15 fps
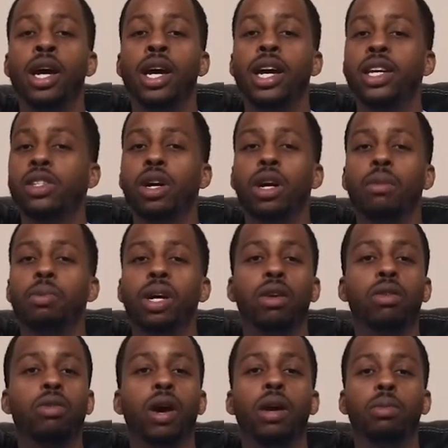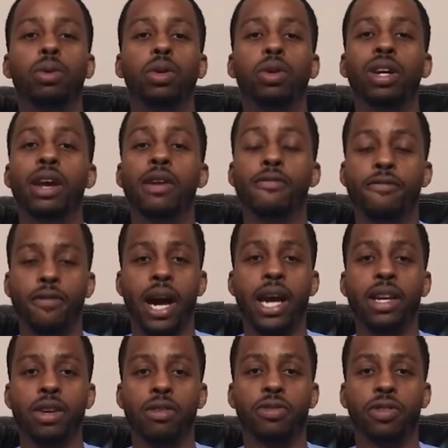It's going to be incredible. Invite
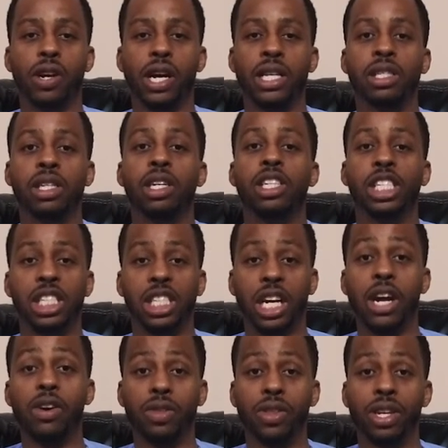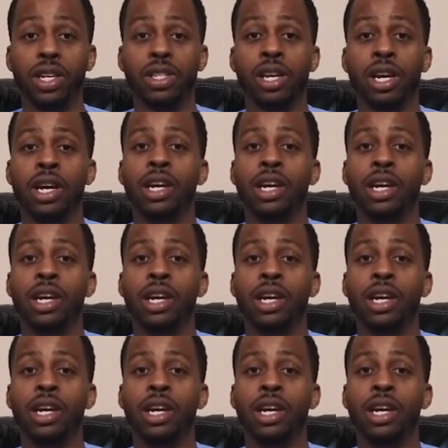your friends, share this.